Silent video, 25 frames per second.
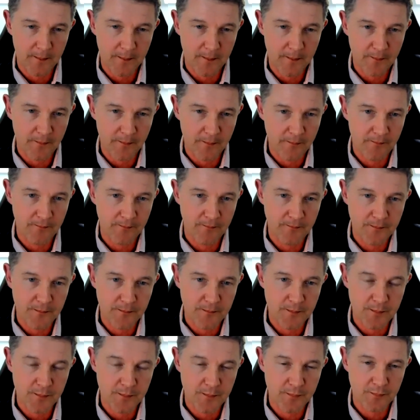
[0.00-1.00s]

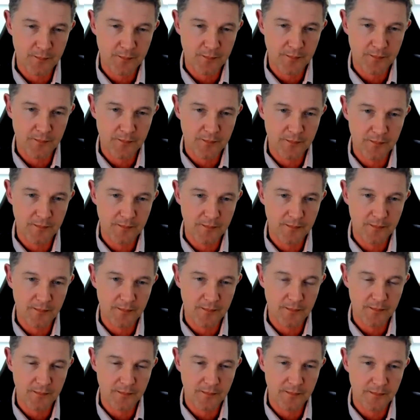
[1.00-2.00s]

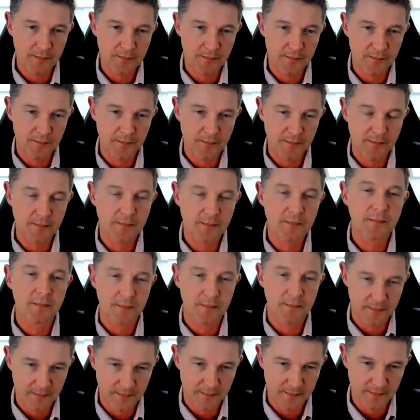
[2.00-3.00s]

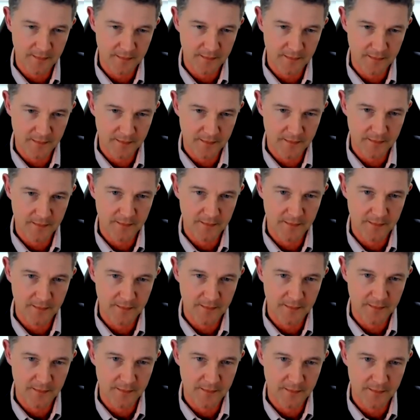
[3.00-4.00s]

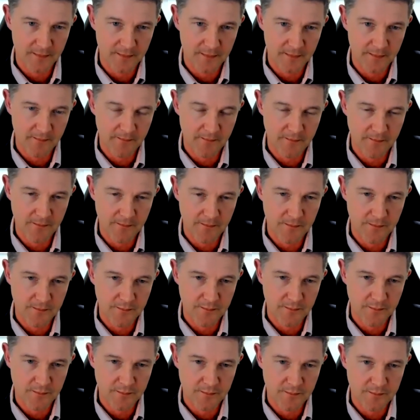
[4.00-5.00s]

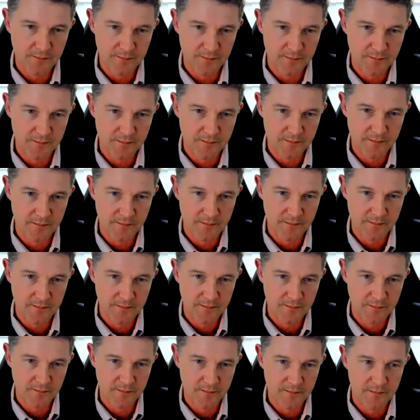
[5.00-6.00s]

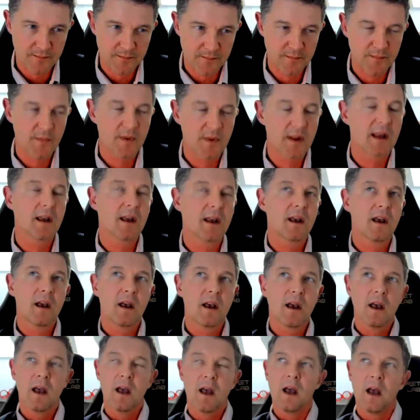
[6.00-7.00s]

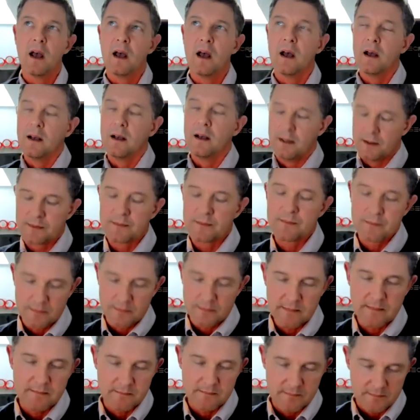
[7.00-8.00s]
The person shown says nothing.